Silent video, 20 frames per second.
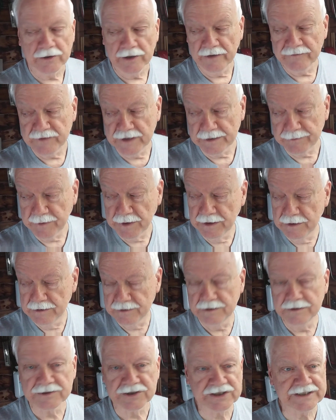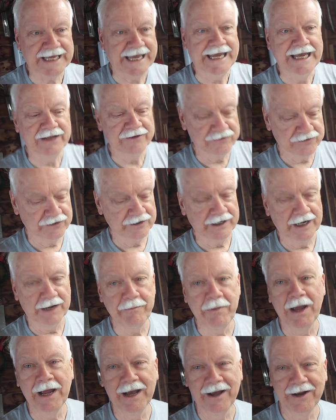I've got scans that
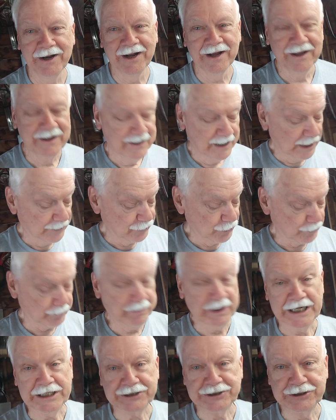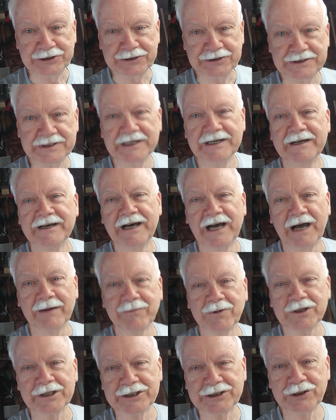I took pictures. I'm
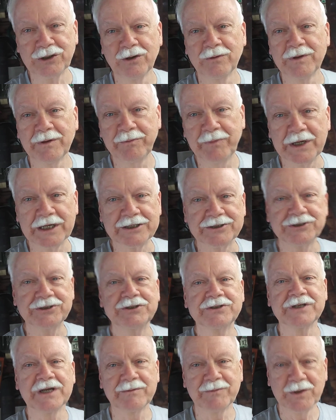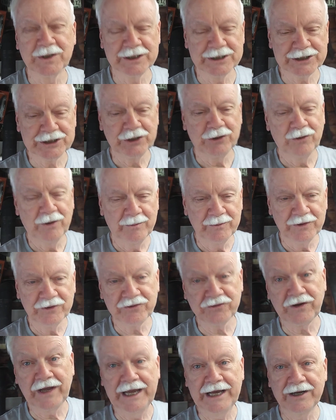going to show them the pictures. I'm going to show them the
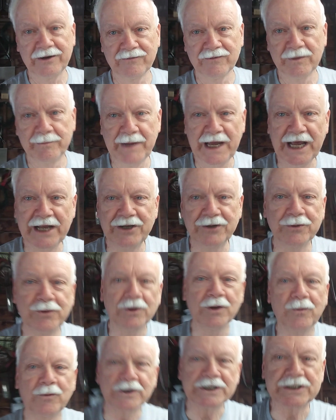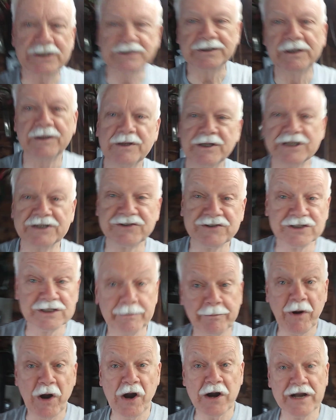scan of the manual, which this is the
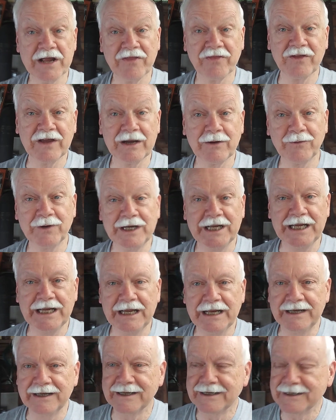part I think we need.